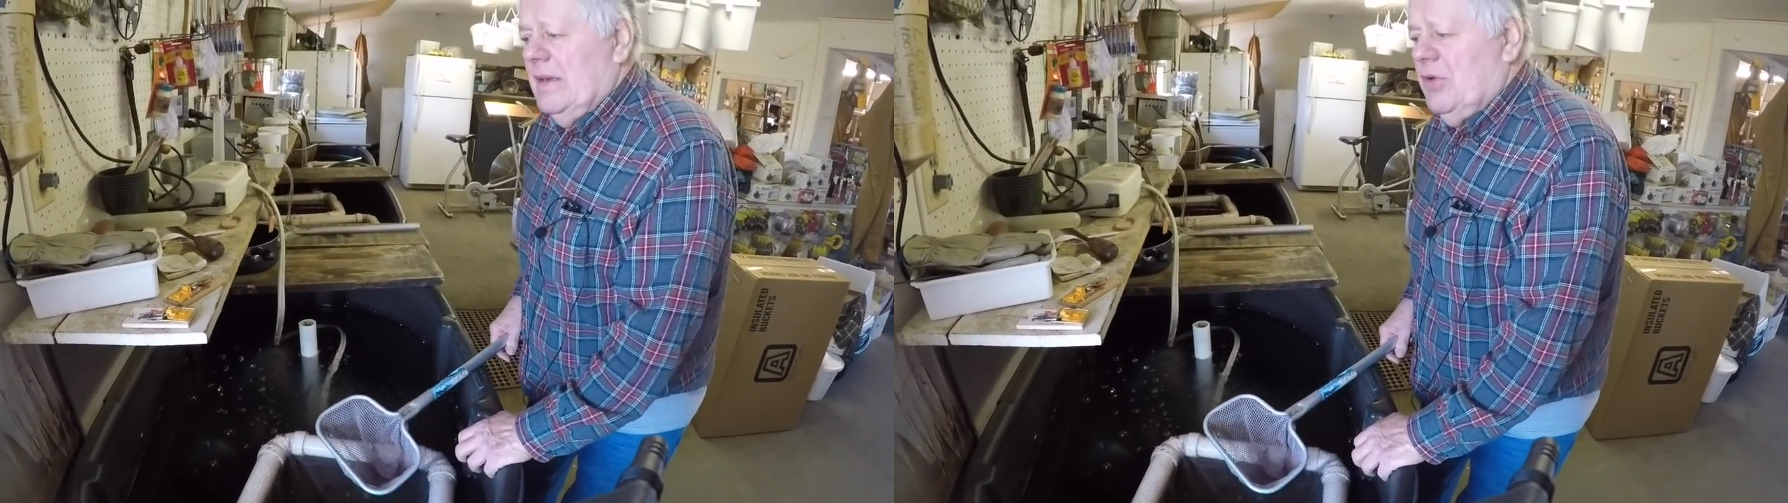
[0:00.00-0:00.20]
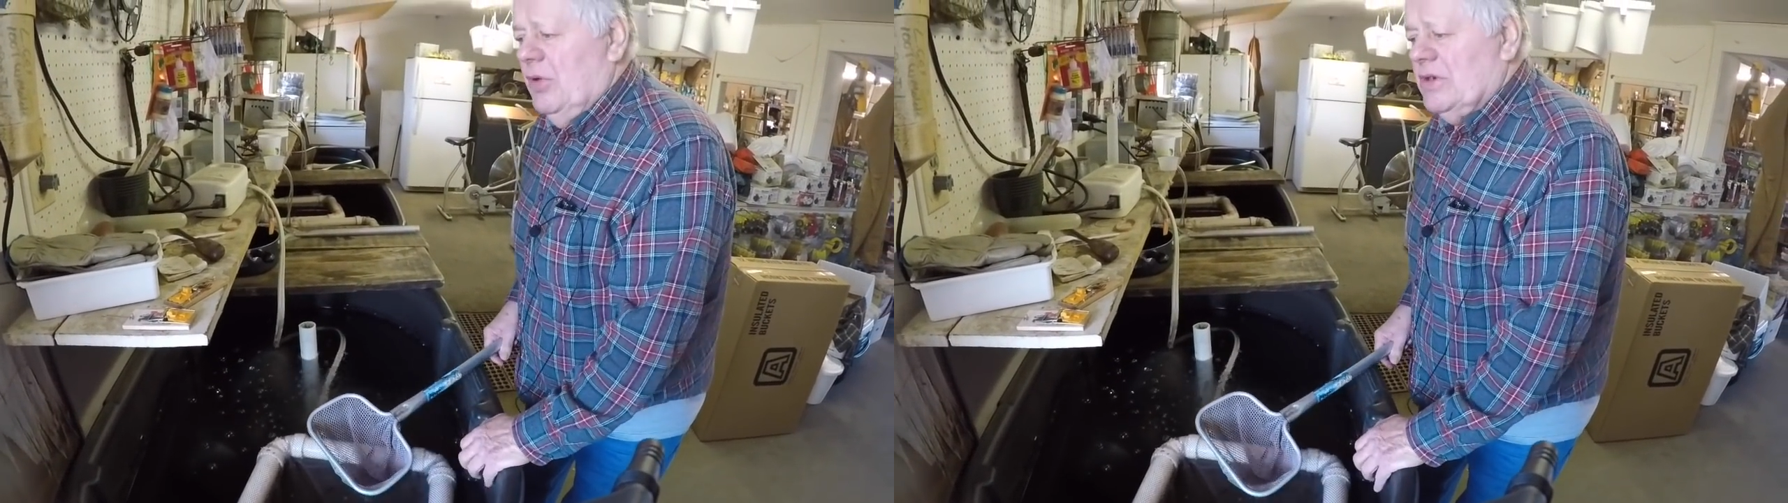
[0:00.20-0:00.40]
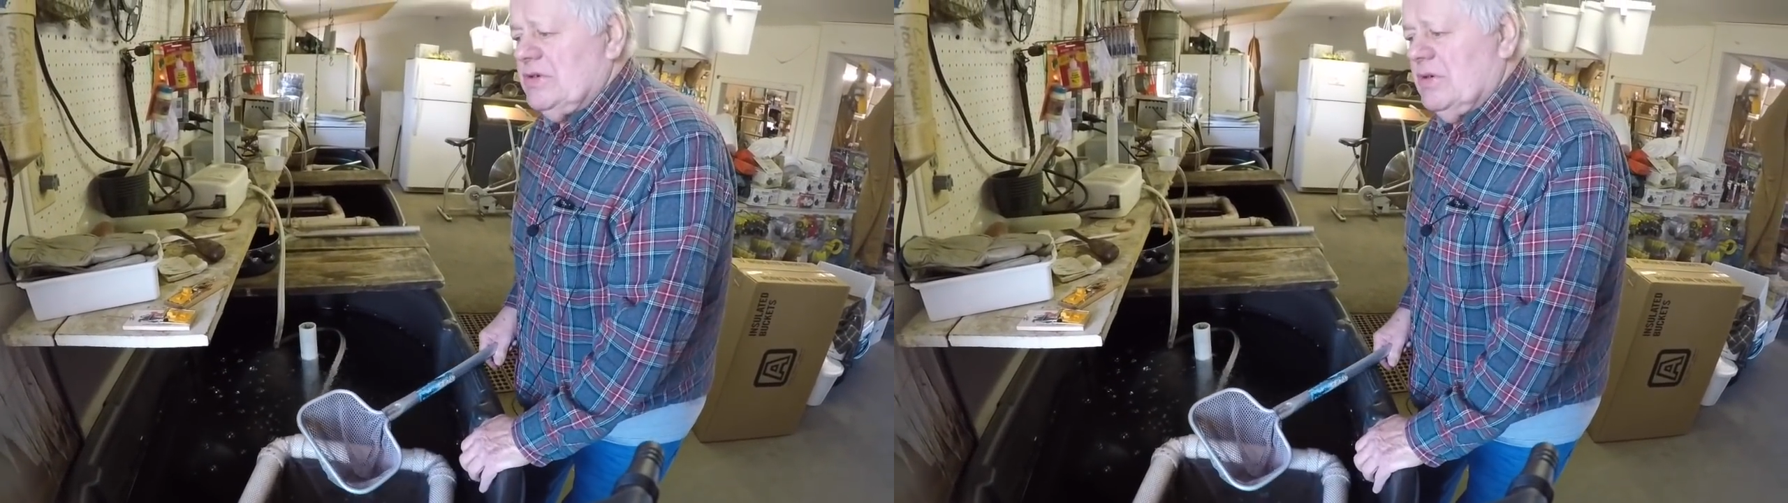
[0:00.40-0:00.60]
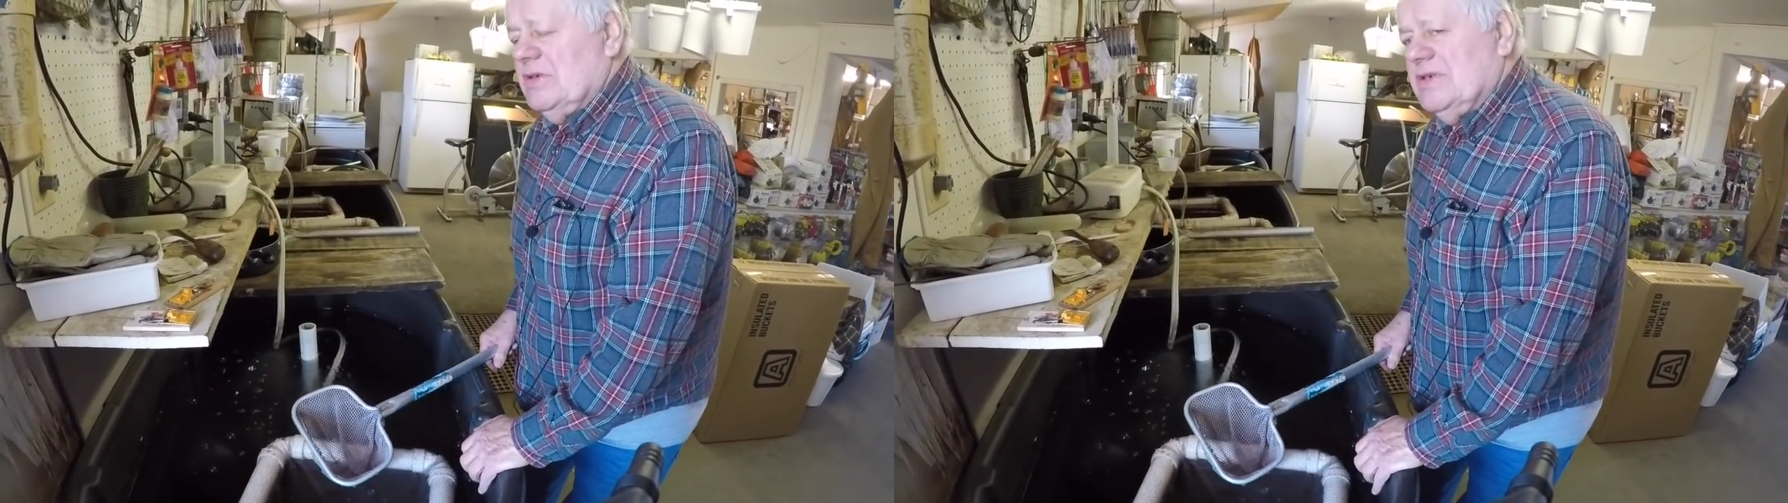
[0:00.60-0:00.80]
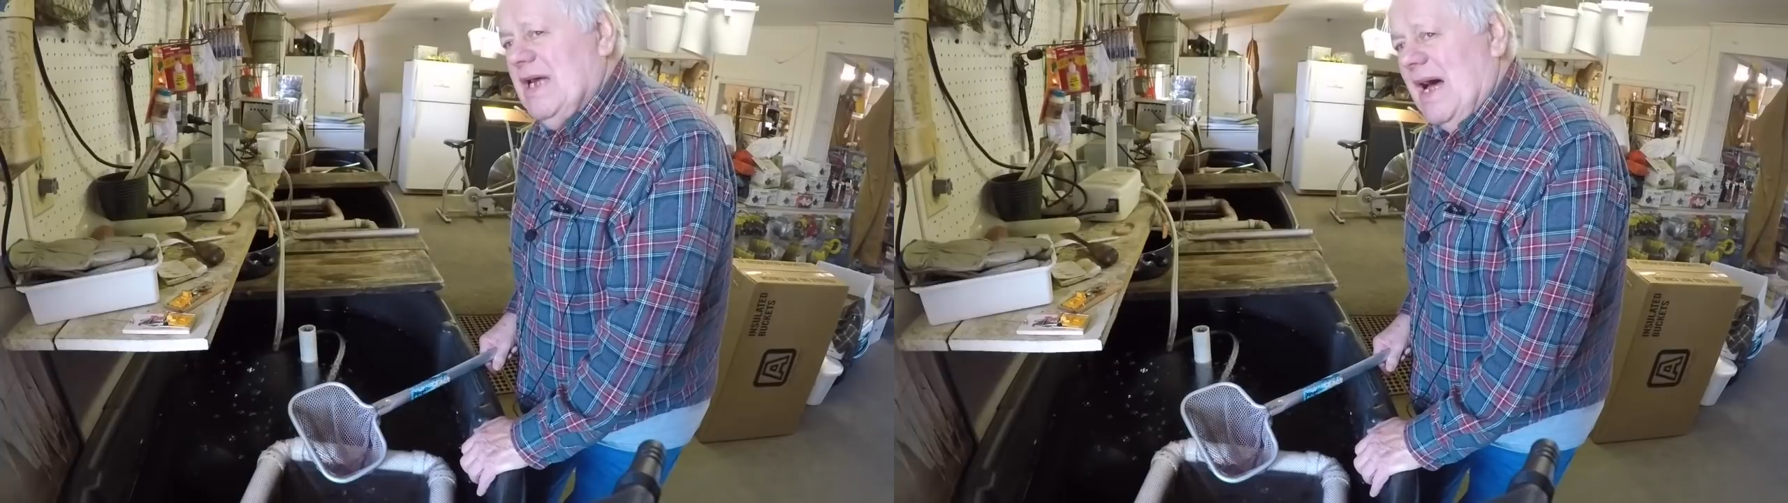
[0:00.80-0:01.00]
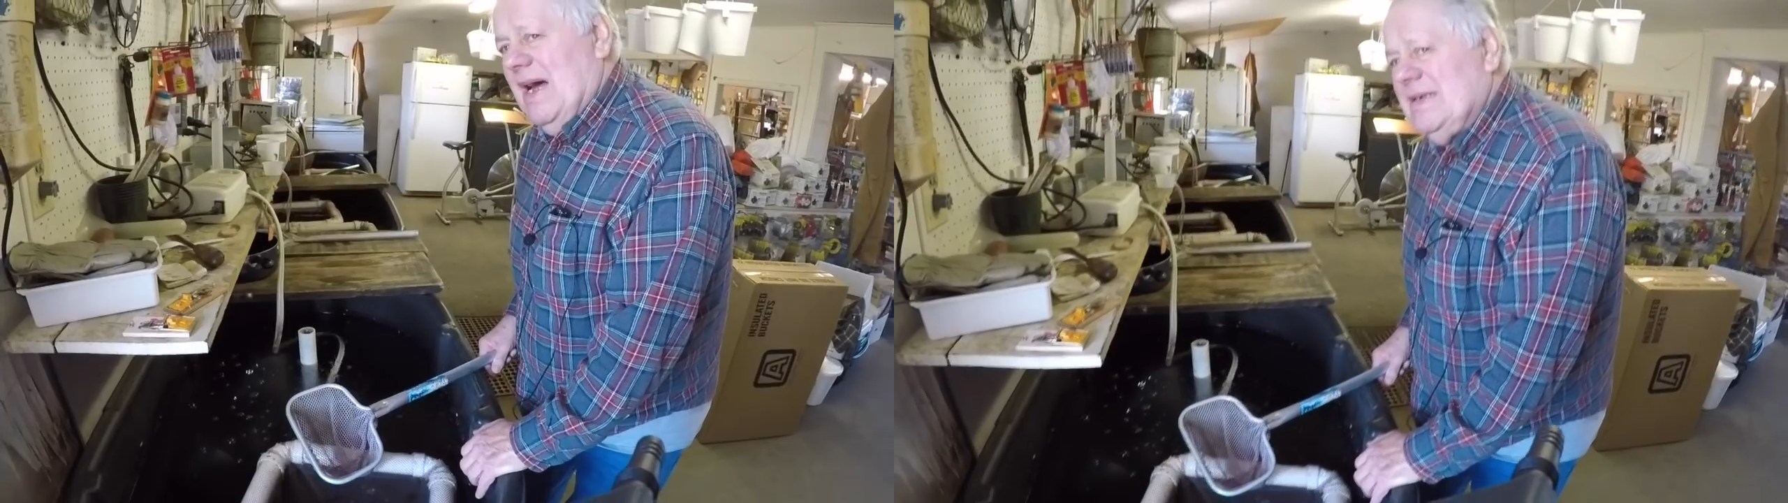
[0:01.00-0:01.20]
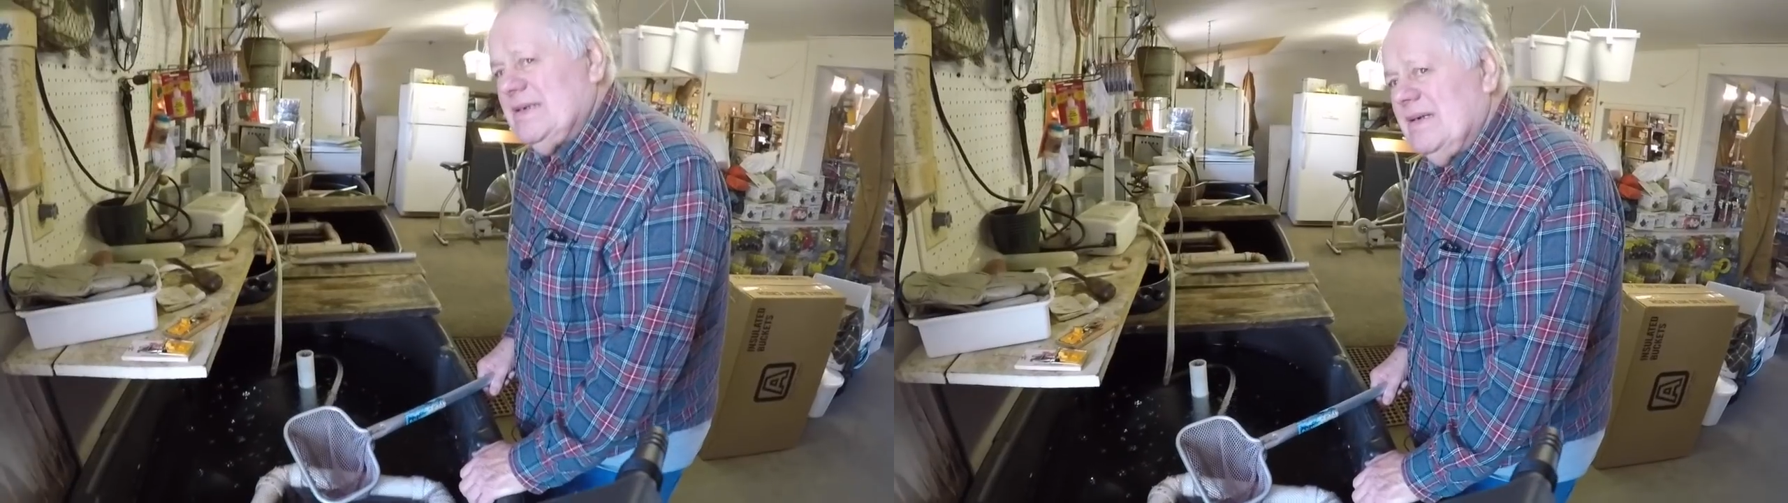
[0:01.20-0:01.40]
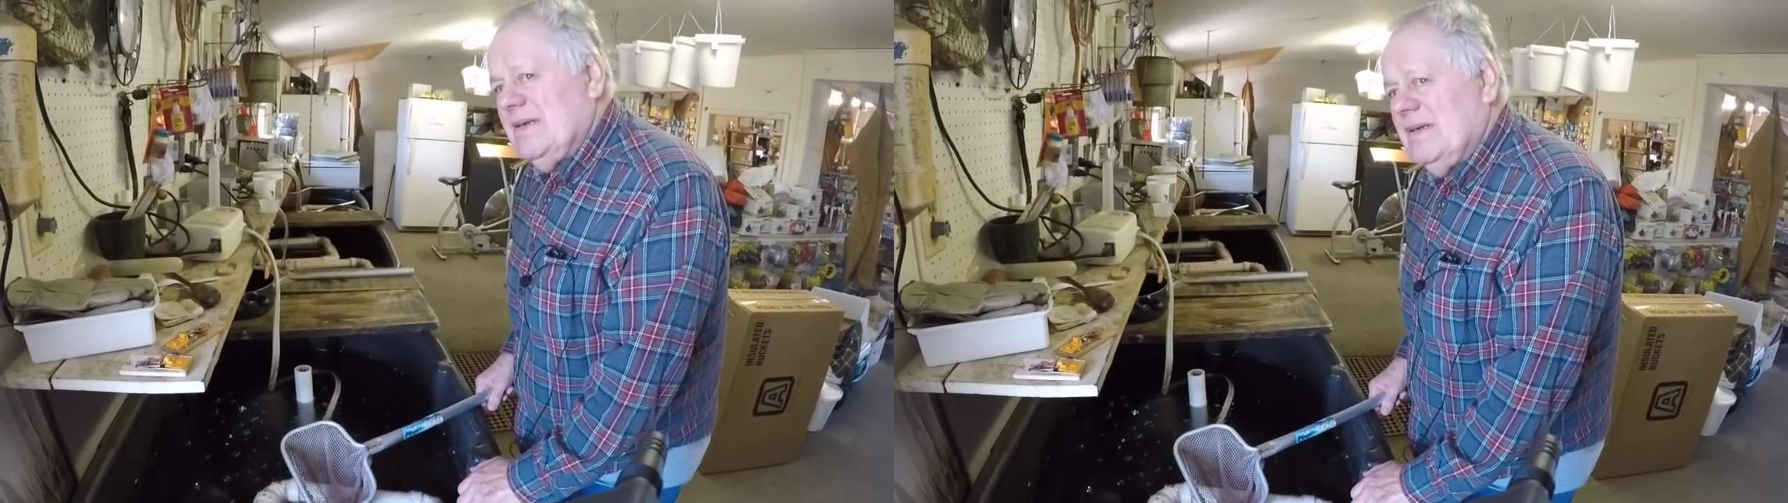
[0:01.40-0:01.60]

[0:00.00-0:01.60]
To a certain size,